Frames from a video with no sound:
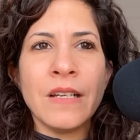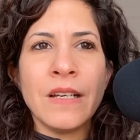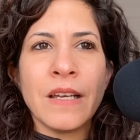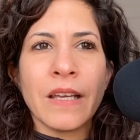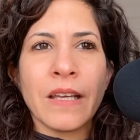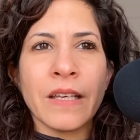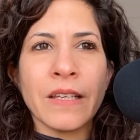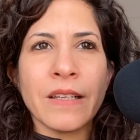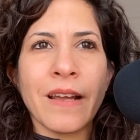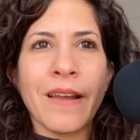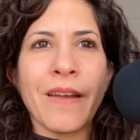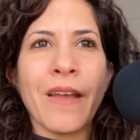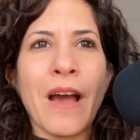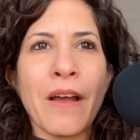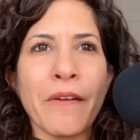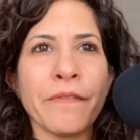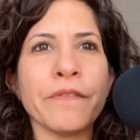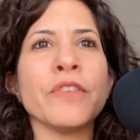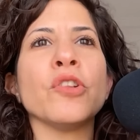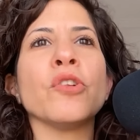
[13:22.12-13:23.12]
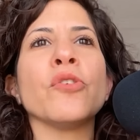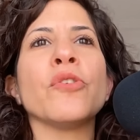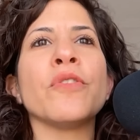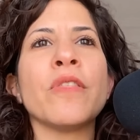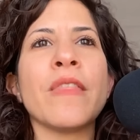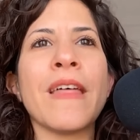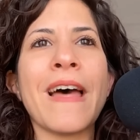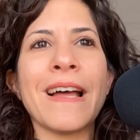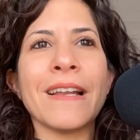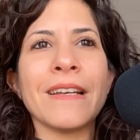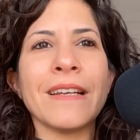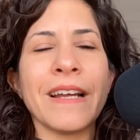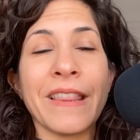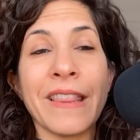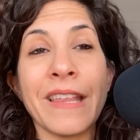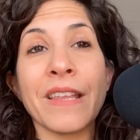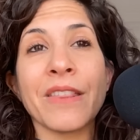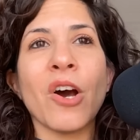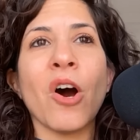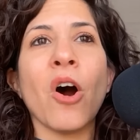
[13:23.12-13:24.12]
and I, I've learned that I
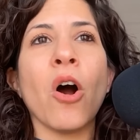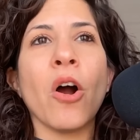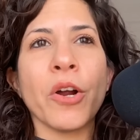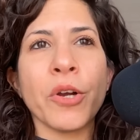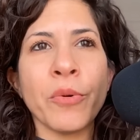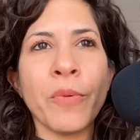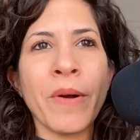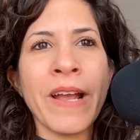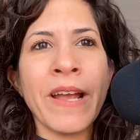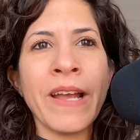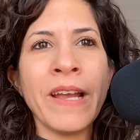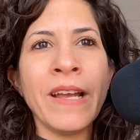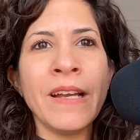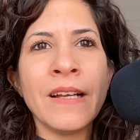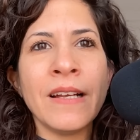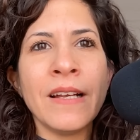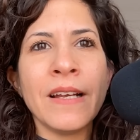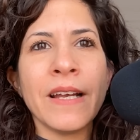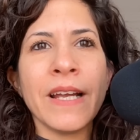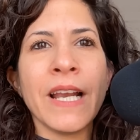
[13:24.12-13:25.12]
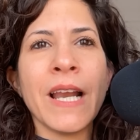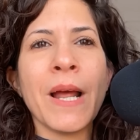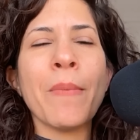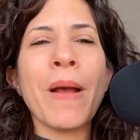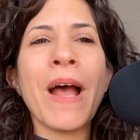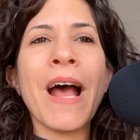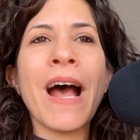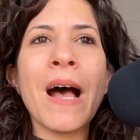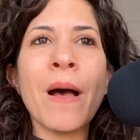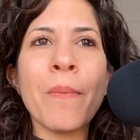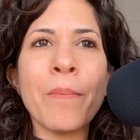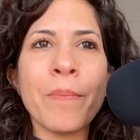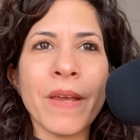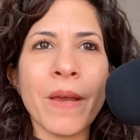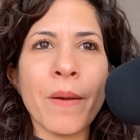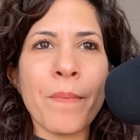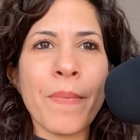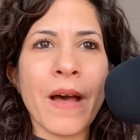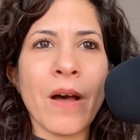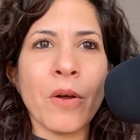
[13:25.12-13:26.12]
think the hard way. And I'm happy
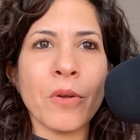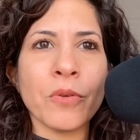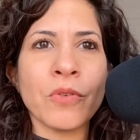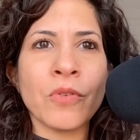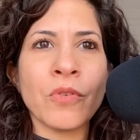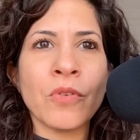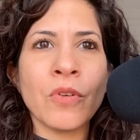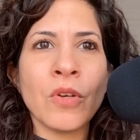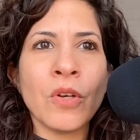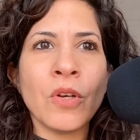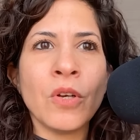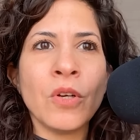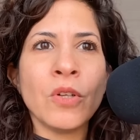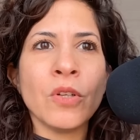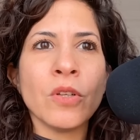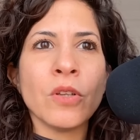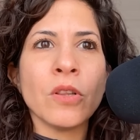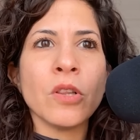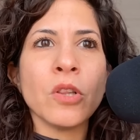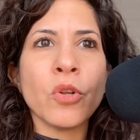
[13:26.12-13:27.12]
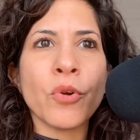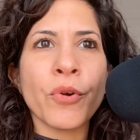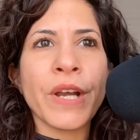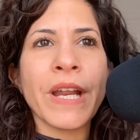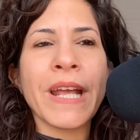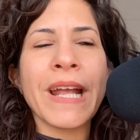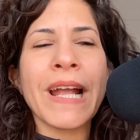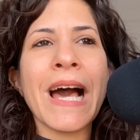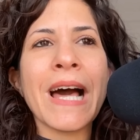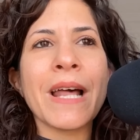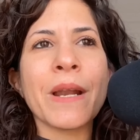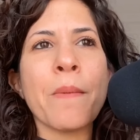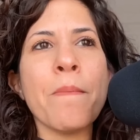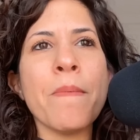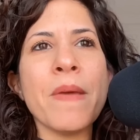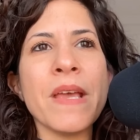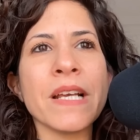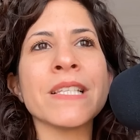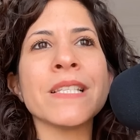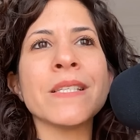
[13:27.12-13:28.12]
about learning how to
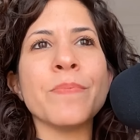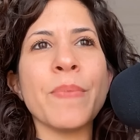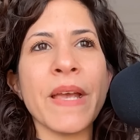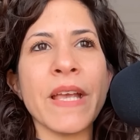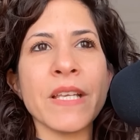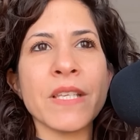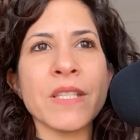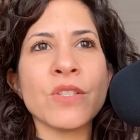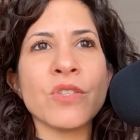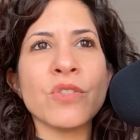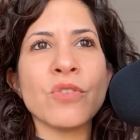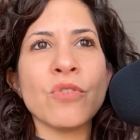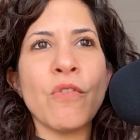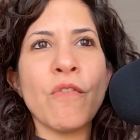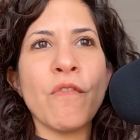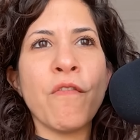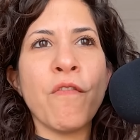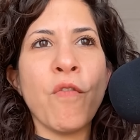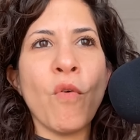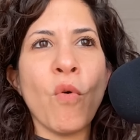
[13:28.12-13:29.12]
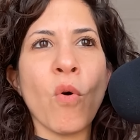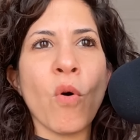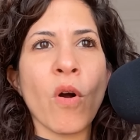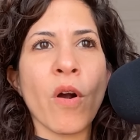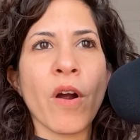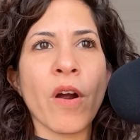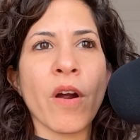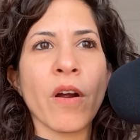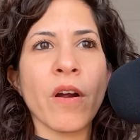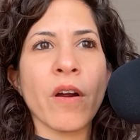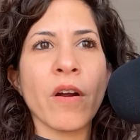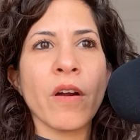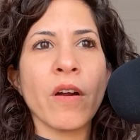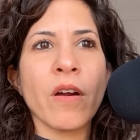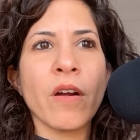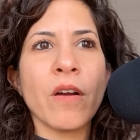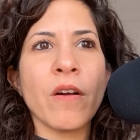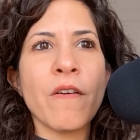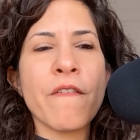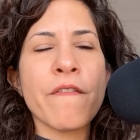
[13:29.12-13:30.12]
make space for
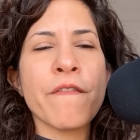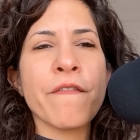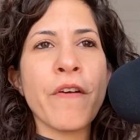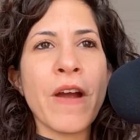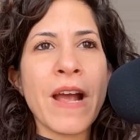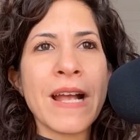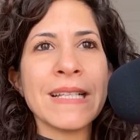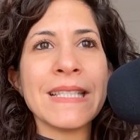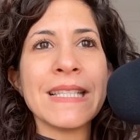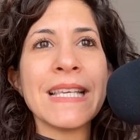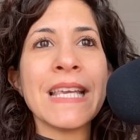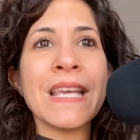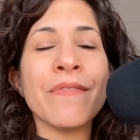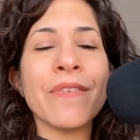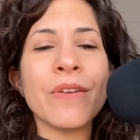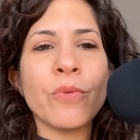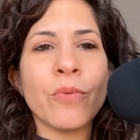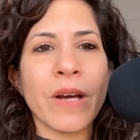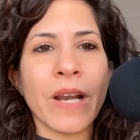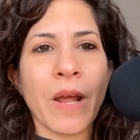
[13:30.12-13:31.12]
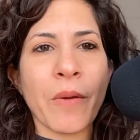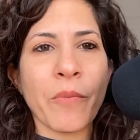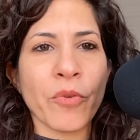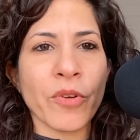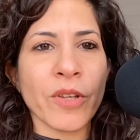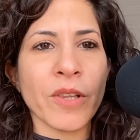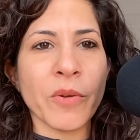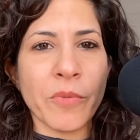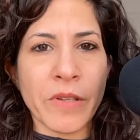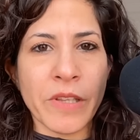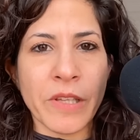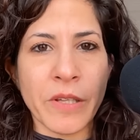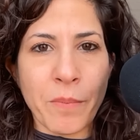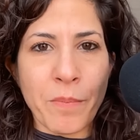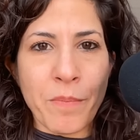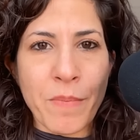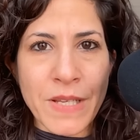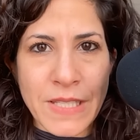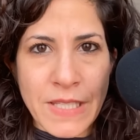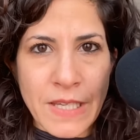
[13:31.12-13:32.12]
friends, even when I'm really, really
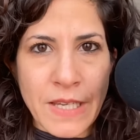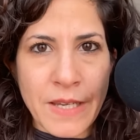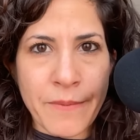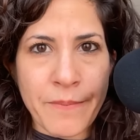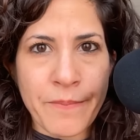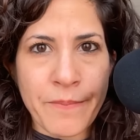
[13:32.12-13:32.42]
busy.